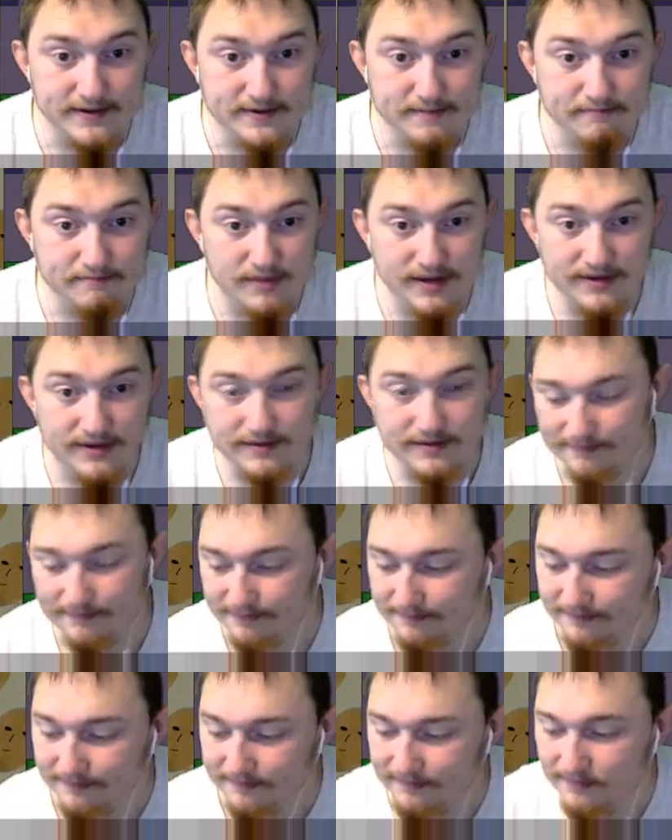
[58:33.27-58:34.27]
But
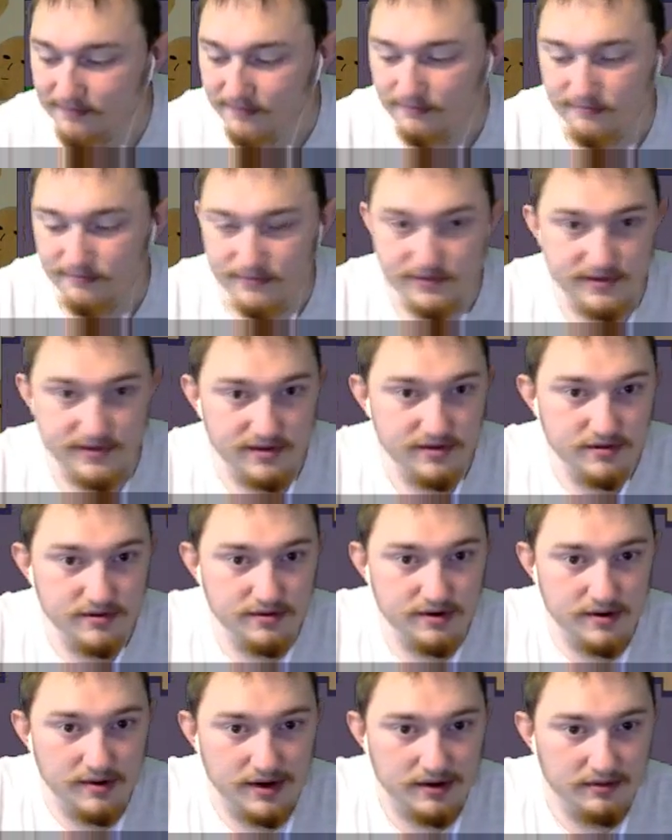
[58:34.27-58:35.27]
you
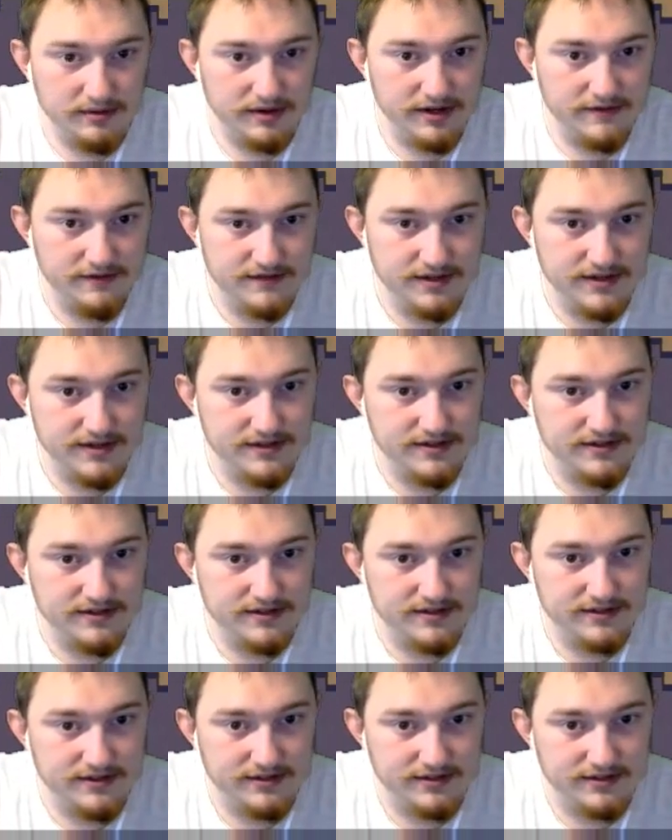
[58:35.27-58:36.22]
know how life is.